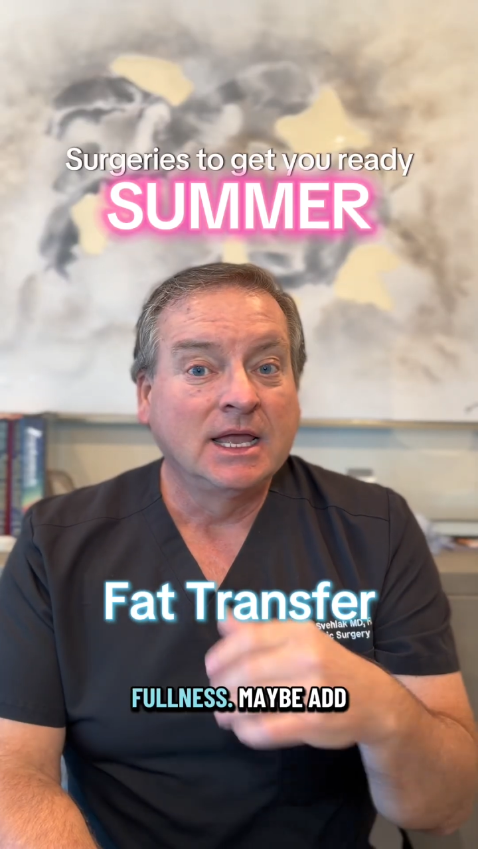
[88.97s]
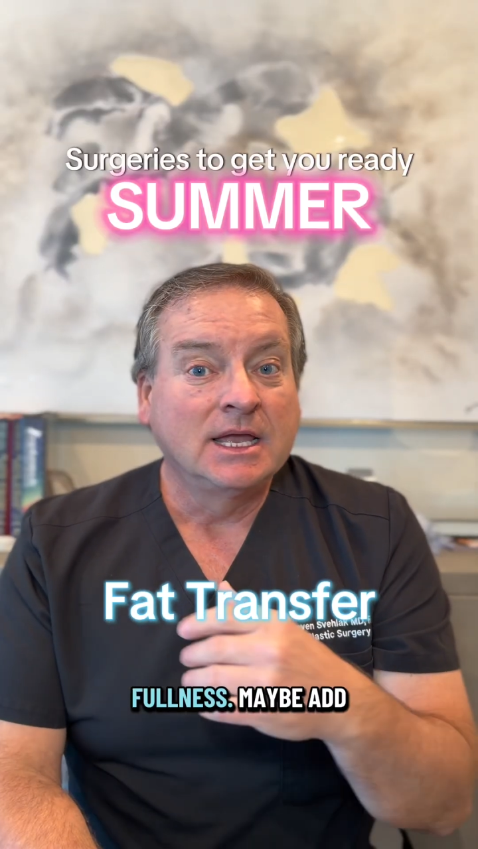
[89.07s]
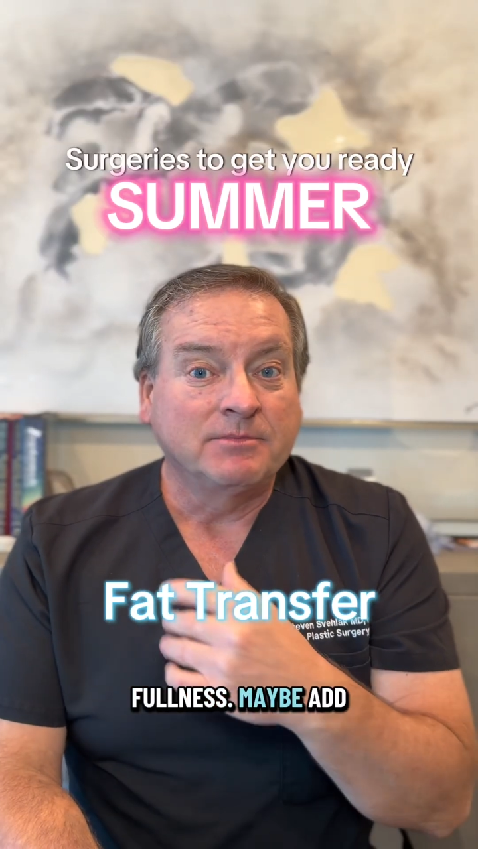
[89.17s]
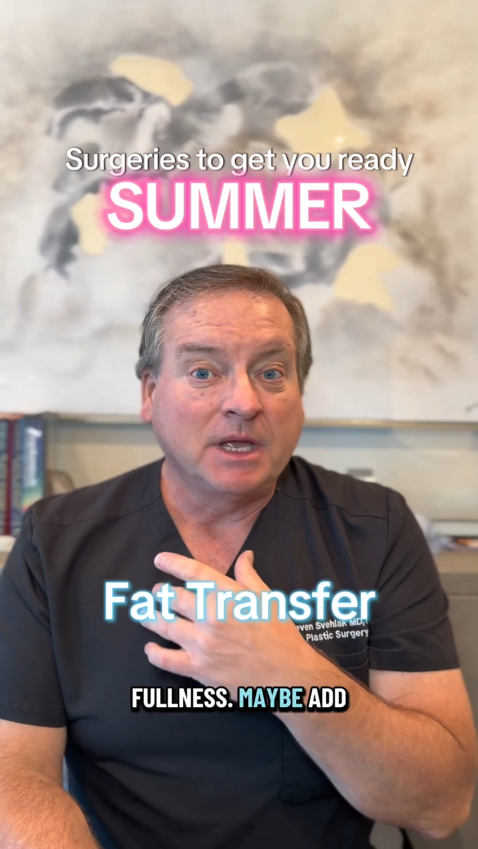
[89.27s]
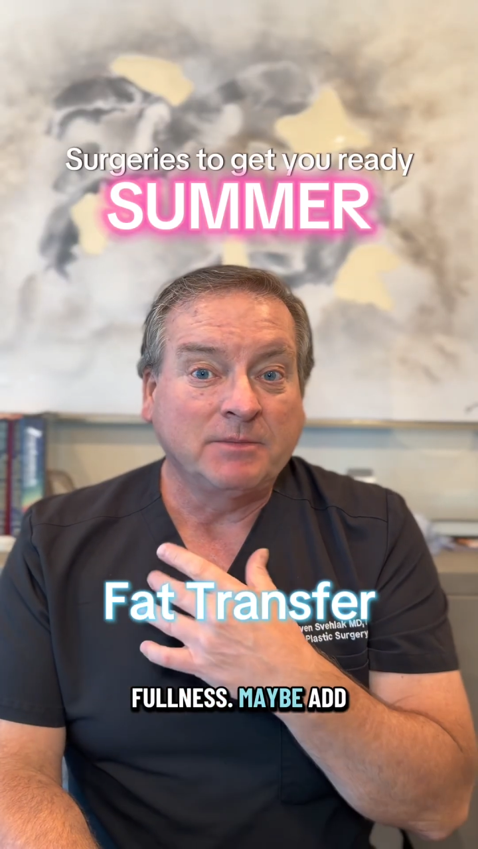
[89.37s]

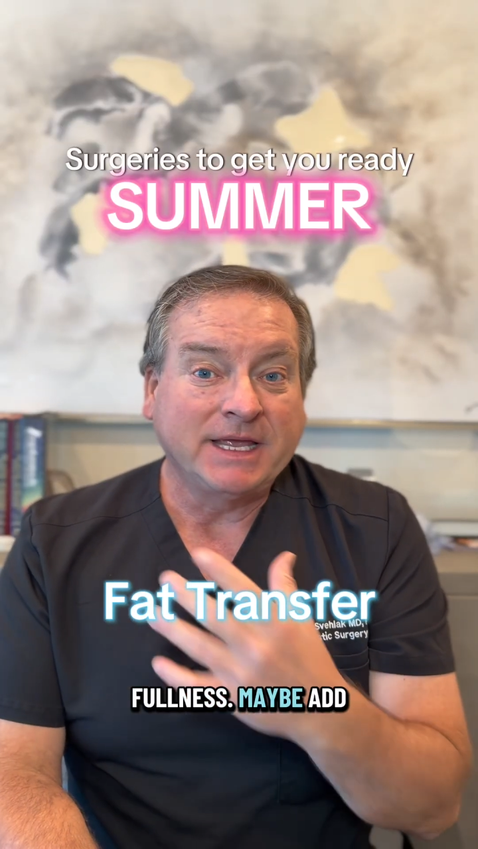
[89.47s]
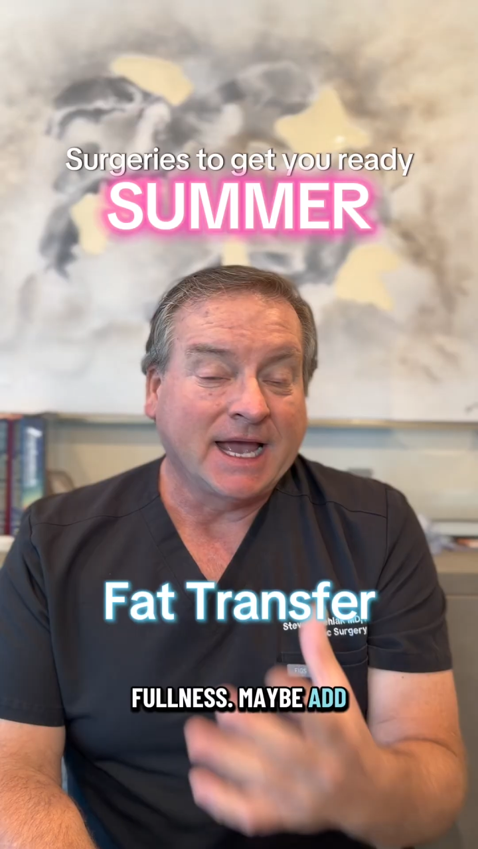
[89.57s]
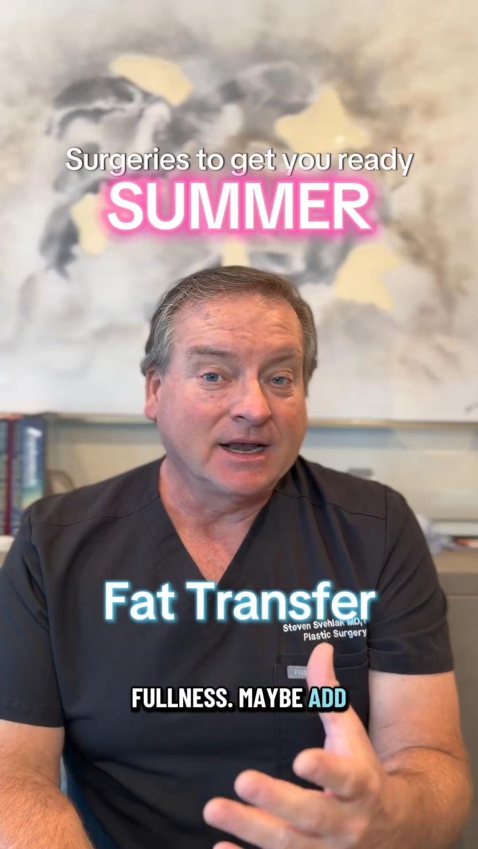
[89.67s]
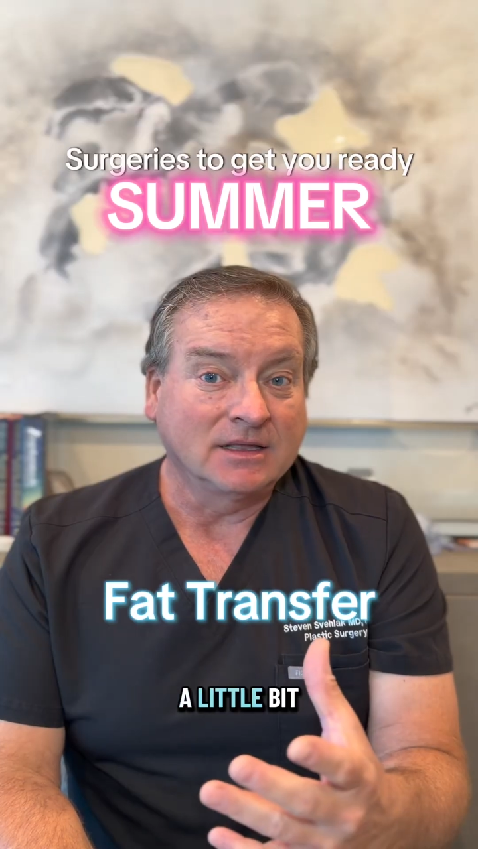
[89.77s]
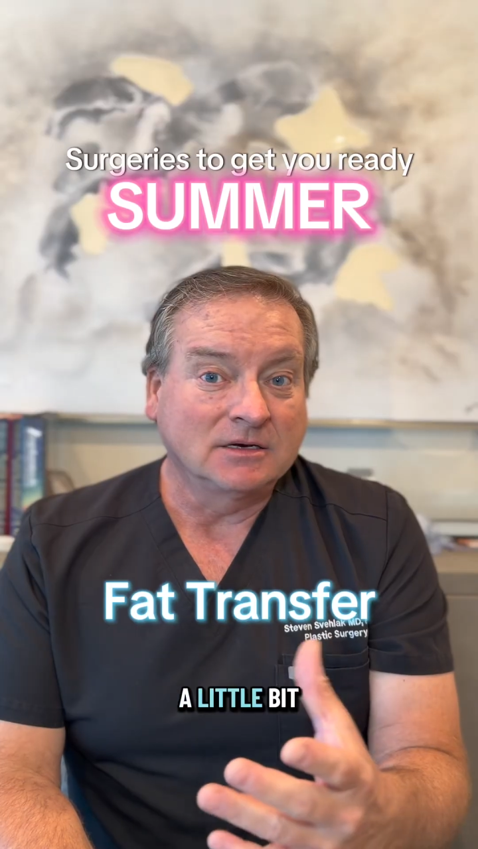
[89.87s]
maybe
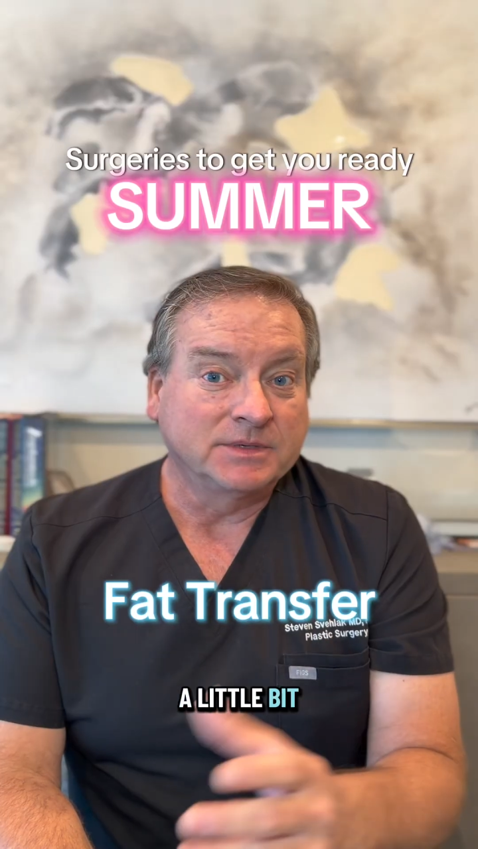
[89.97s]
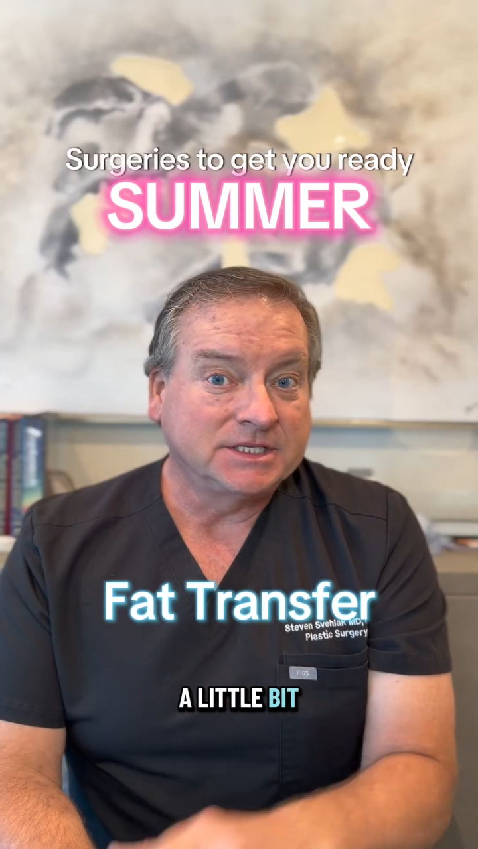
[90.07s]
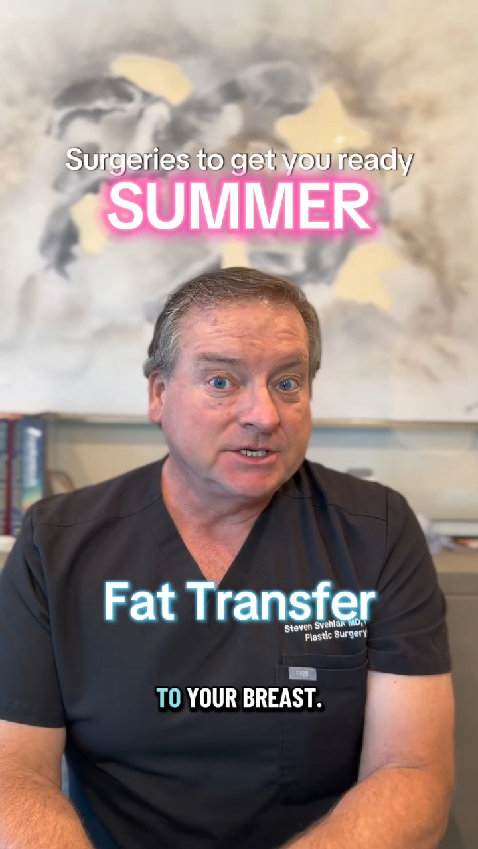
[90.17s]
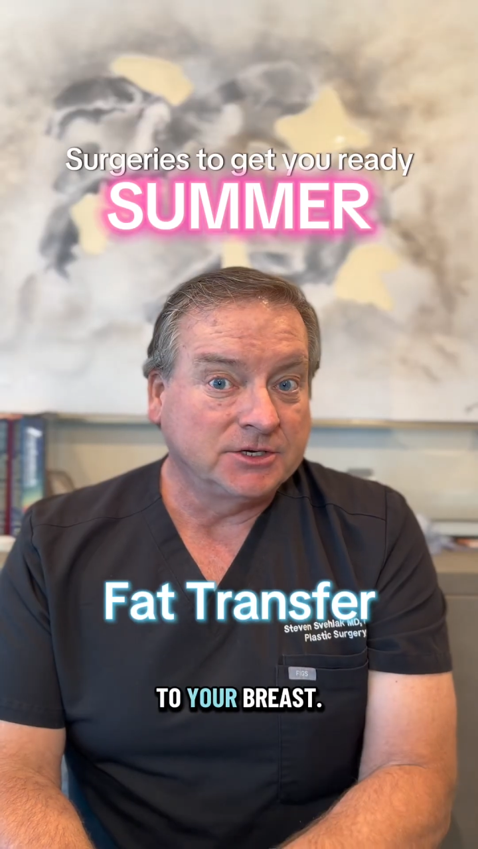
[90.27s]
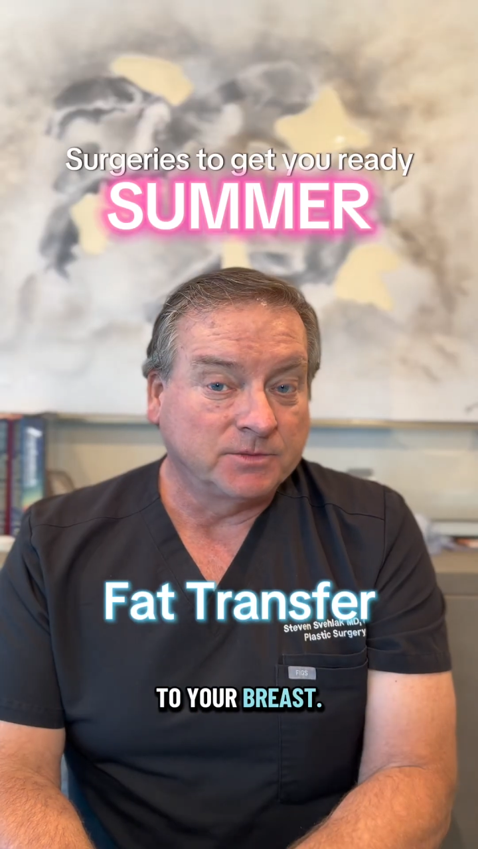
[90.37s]
add a little bit
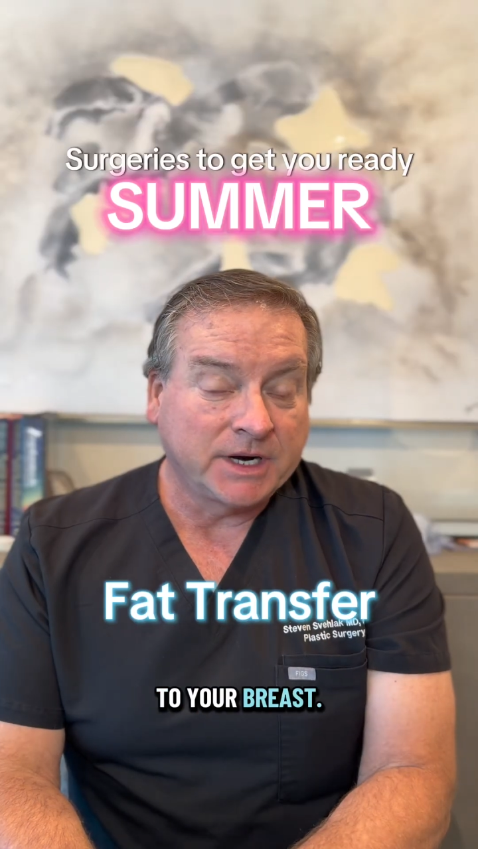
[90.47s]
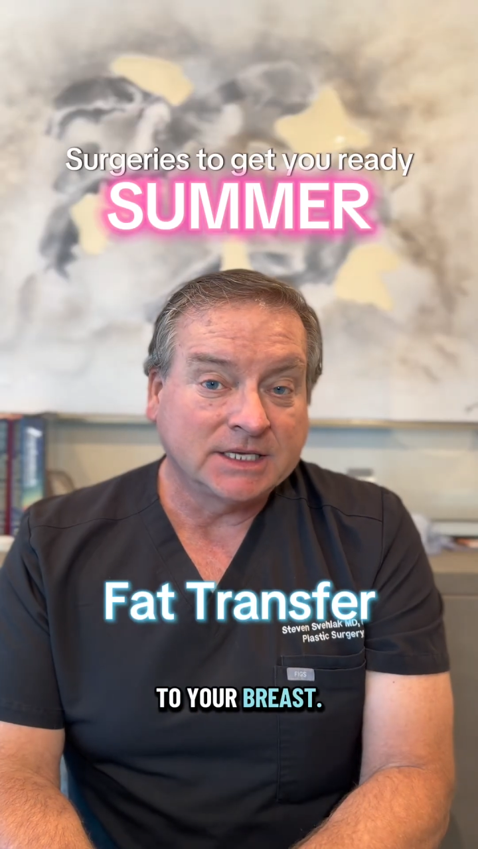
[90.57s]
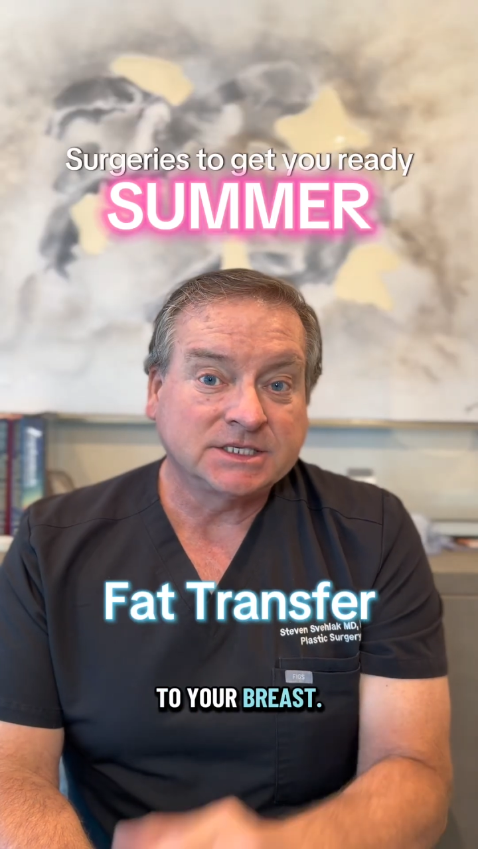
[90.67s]
to your breast,